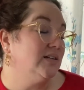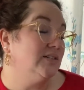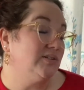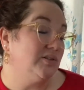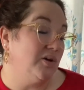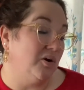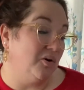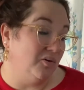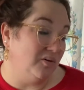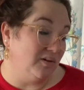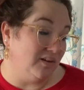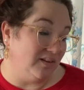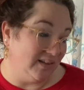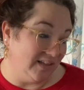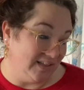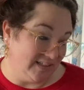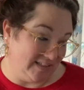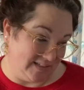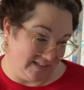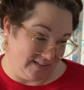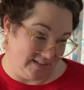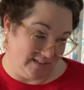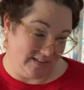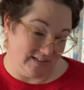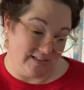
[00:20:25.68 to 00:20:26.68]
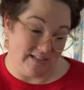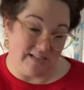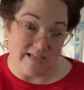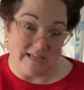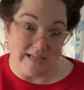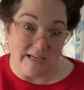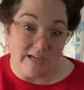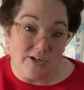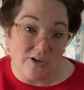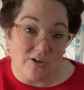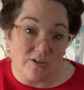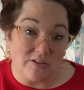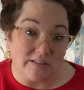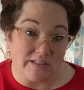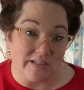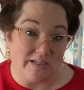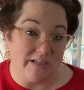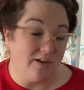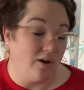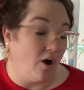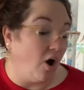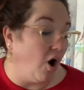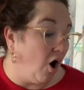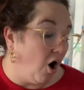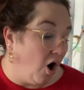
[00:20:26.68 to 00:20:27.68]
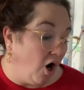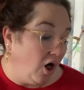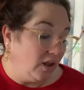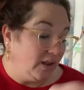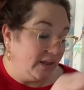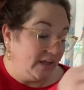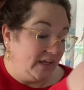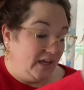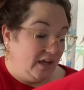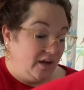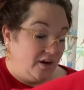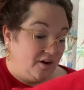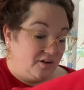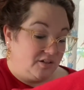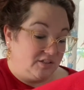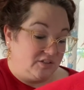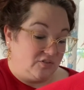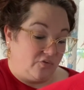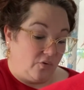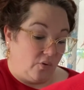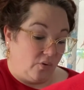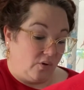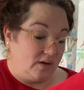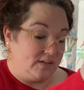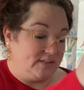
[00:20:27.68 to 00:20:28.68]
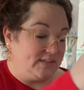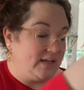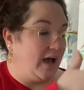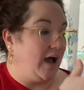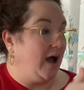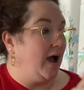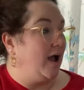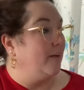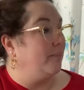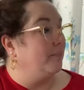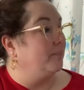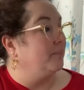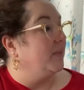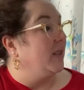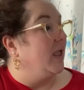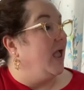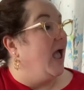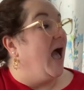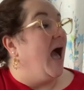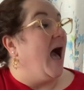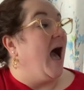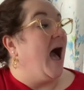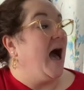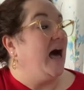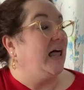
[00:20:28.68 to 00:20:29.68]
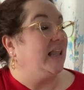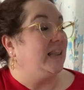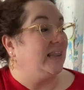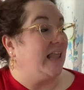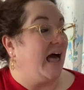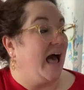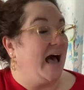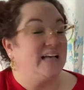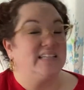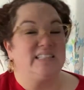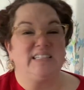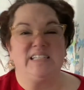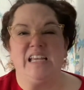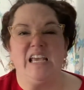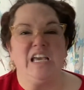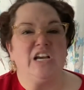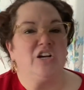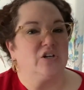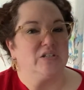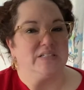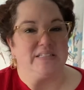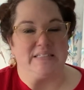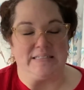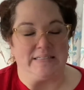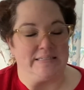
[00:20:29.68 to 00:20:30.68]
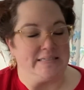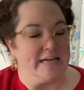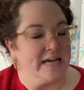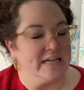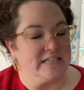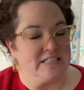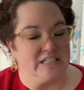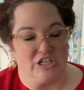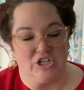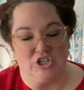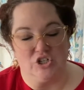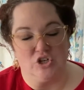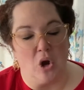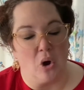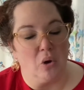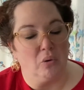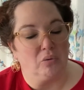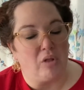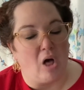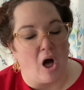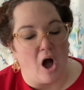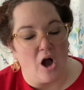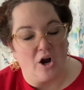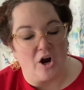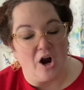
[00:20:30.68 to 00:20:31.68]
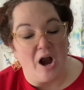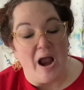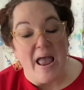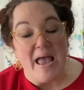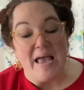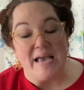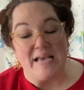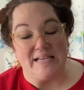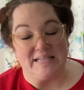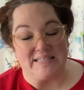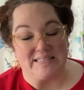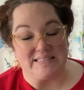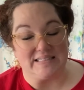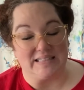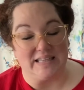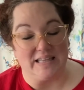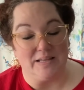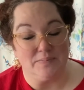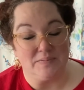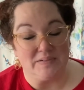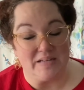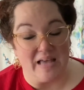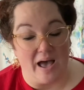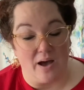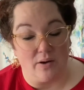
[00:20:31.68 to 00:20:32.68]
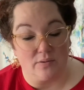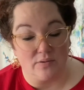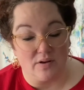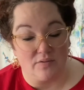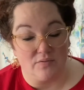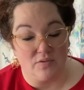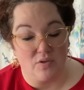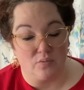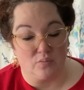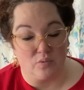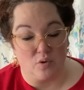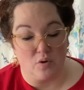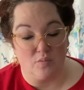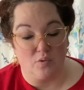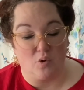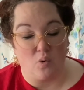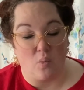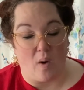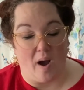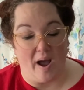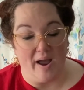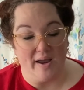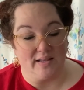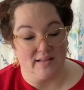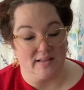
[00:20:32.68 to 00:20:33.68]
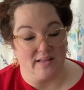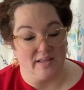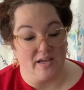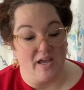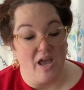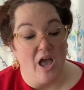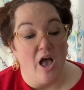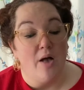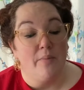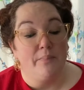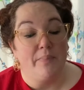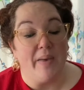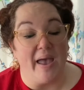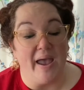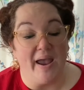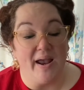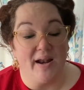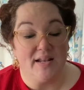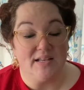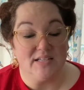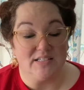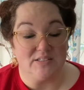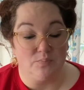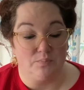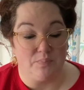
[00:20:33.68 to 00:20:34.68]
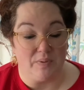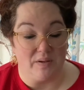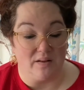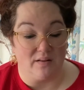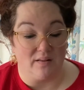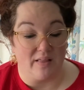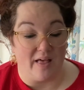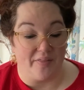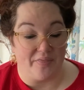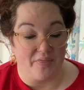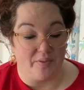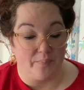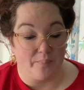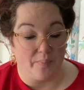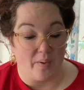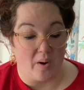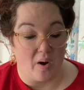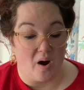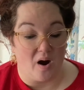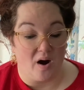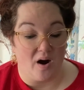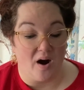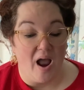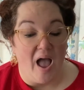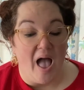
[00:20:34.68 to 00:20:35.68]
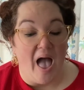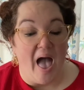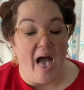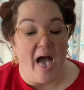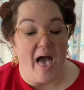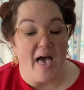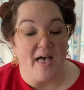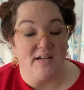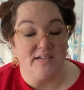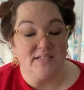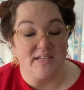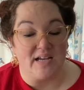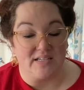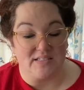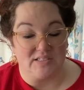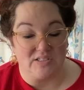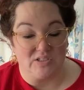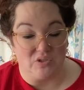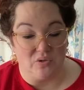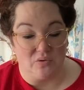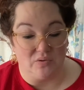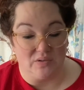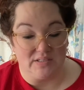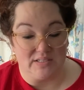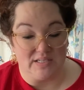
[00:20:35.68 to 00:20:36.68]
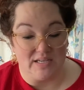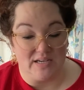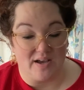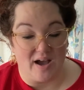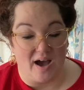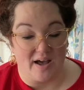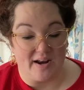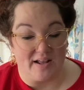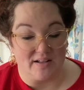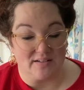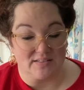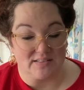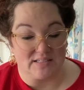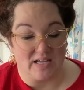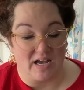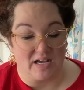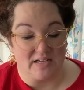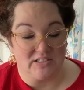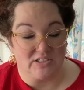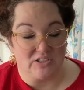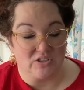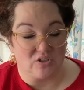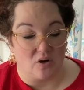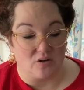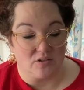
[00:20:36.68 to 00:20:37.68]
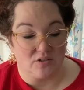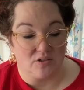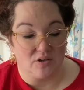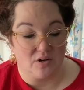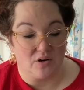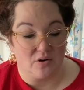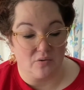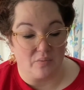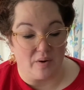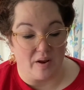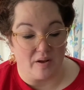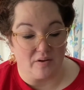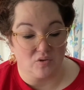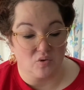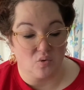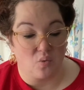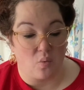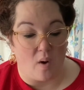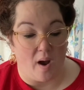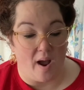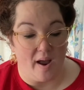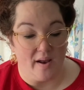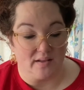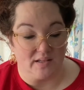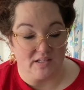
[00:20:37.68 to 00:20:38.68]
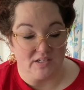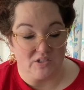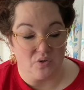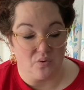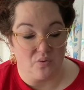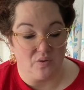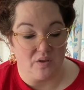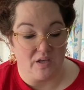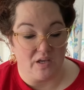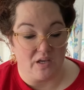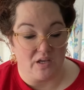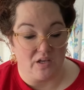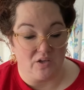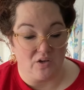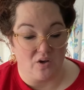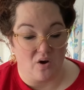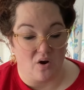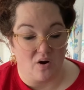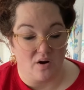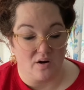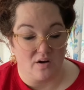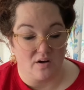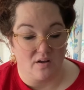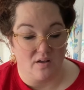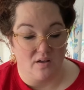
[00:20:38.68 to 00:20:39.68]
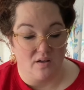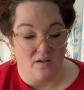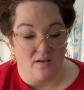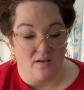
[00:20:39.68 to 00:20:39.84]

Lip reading: Toad listened eagerly, all ears for a time. At last, he could stand it no longer. He slipped out of the room quietly, paid his bill at the bar, and as soon as he got outside, sauntered around quietly to the inn yard.